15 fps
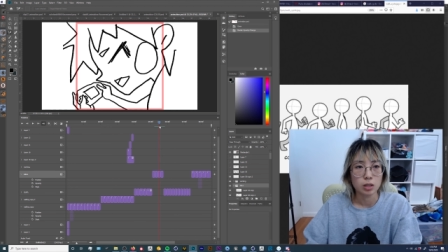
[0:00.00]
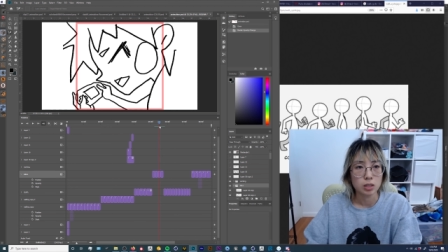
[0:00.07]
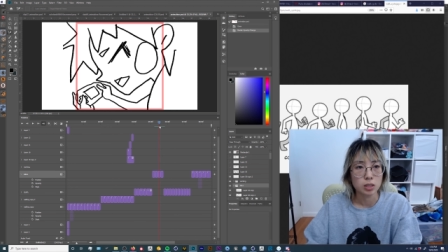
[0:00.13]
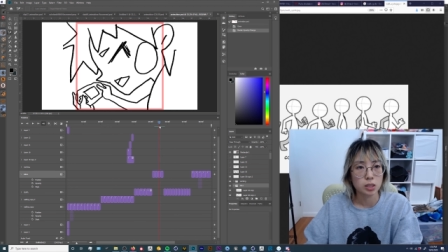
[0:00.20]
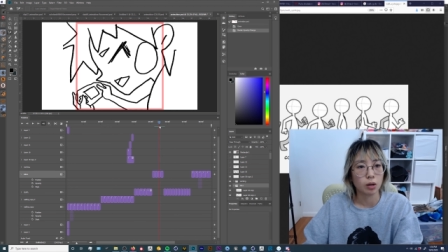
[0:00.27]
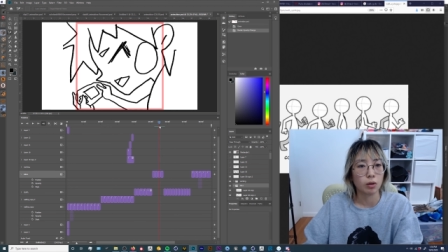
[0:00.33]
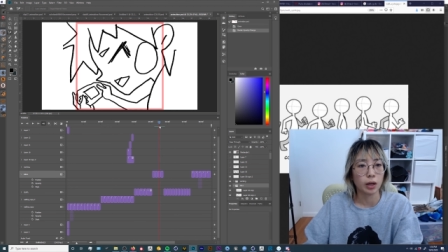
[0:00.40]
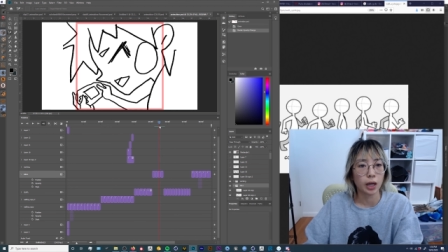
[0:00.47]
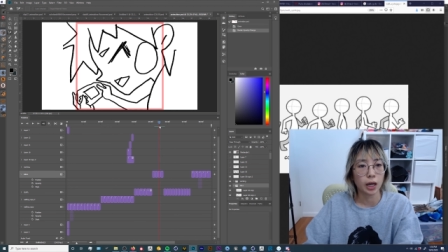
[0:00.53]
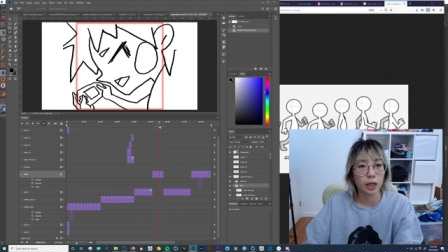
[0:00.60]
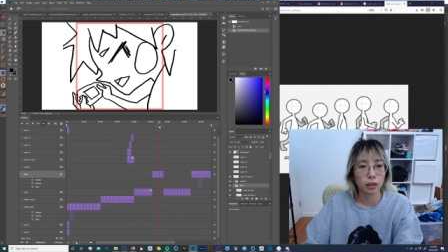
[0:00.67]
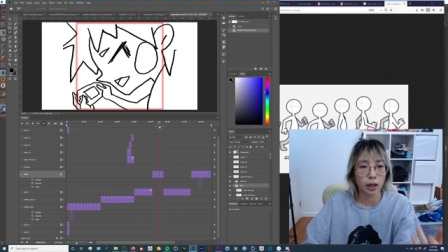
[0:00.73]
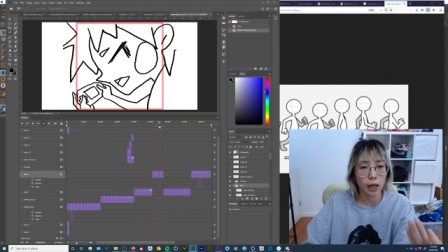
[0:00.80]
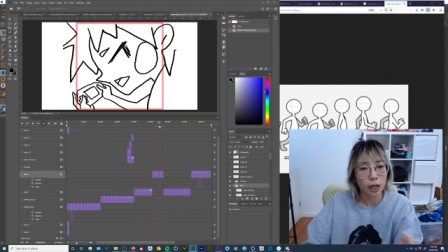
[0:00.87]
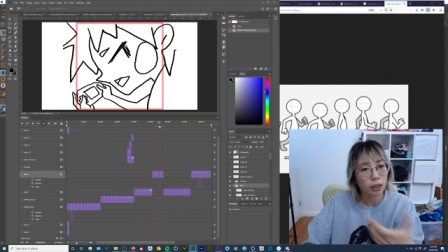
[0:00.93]
So it had
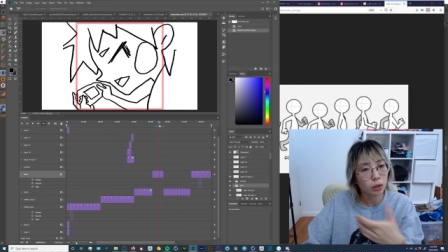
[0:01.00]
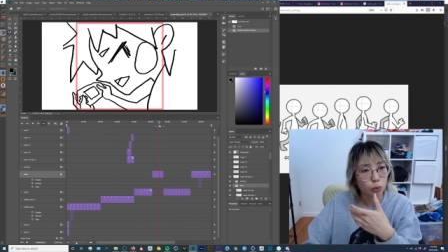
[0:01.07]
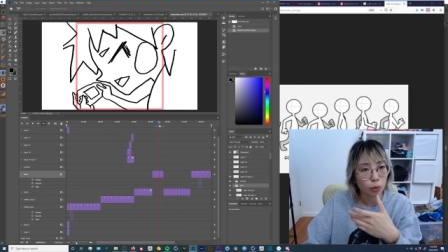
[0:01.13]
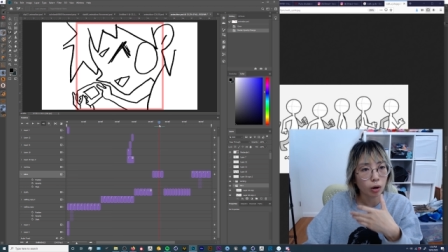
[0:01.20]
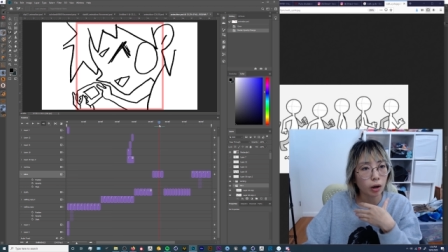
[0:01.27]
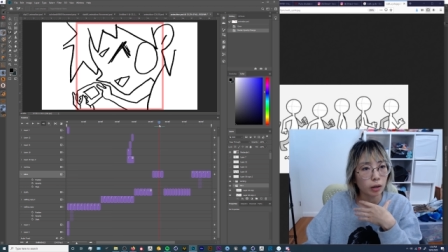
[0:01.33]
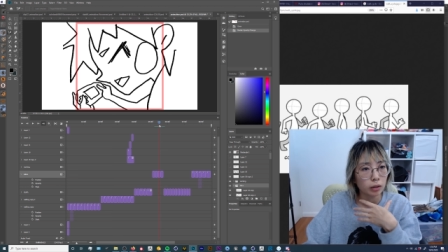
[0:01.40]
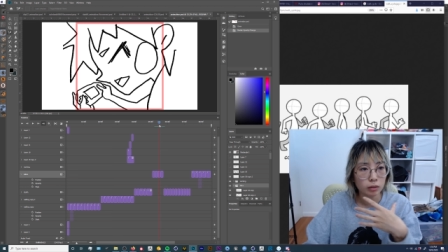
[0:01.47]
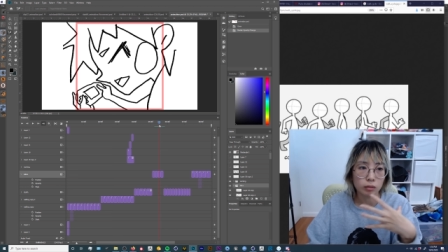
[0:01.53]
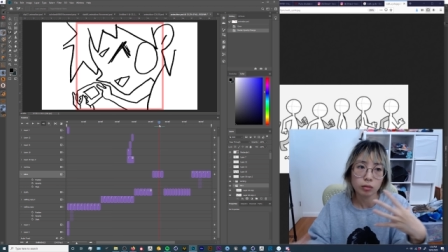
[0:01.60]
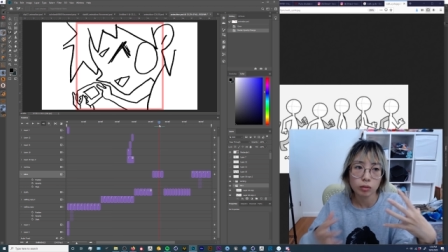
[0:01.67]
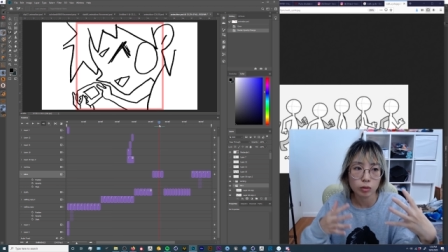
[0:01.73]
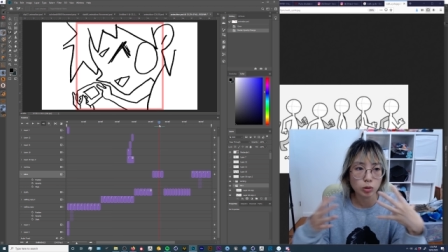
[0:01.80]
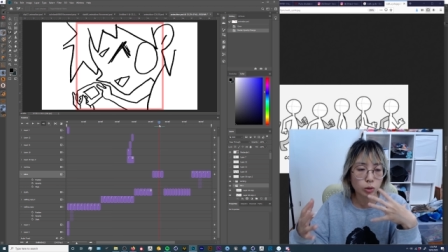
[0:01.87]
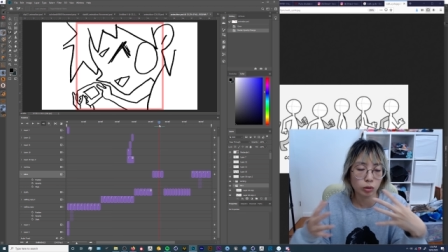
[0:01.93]
a hand-drawn
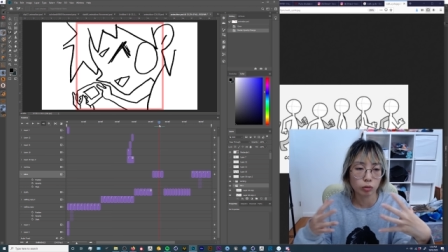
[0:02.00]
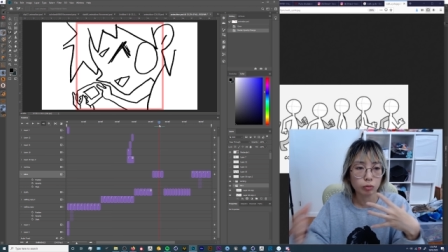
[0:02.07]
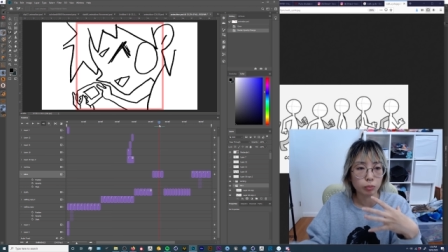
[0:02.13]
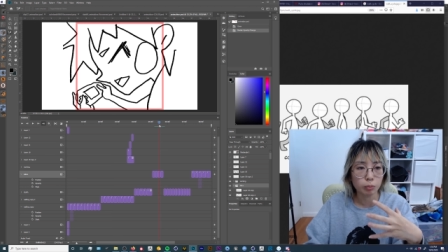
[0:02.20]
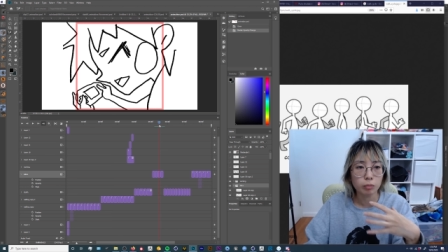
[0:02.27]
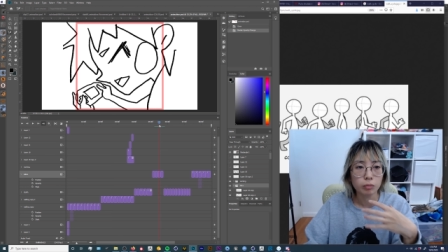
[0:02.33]
sort of